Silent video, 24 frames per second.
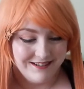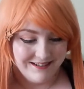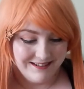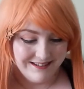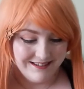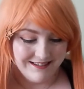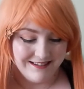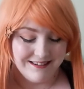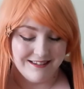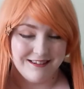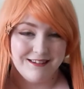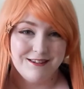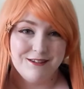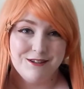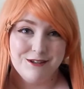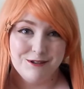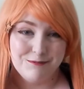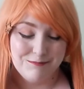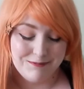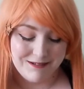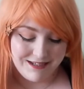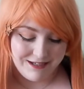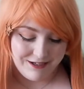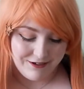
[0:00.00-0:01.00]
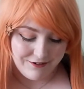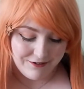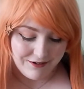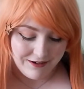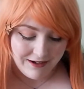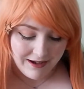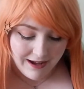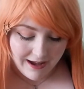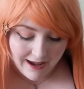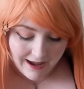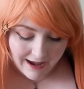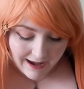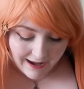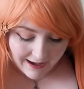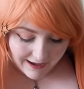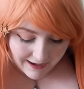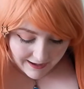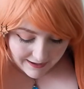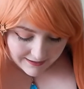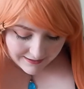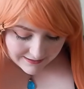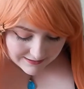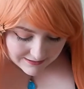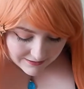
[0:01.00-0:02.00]
is super cute.
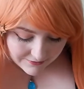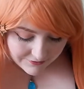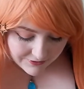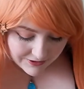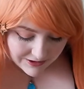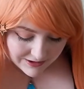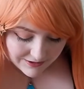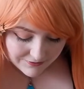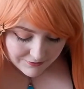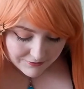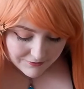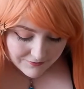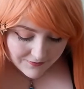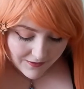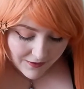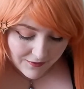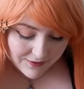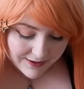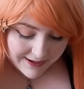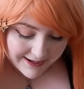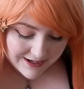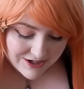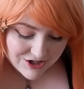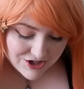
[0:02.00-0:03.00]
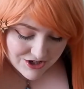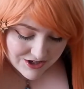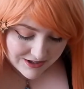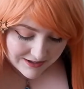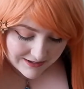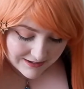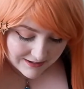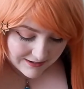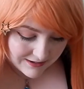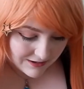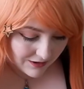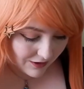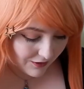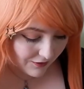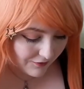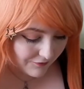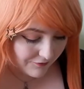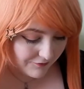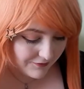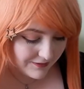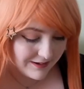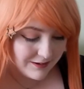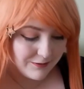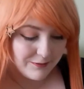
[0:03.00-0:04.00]
And there's a few different variations
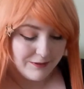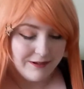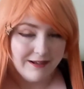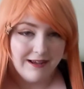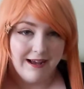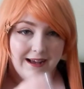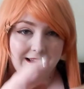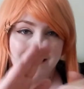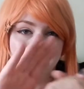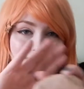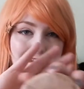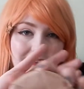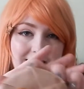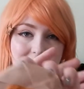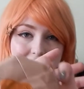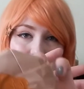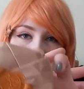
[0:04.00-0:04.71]
on this one. It has like a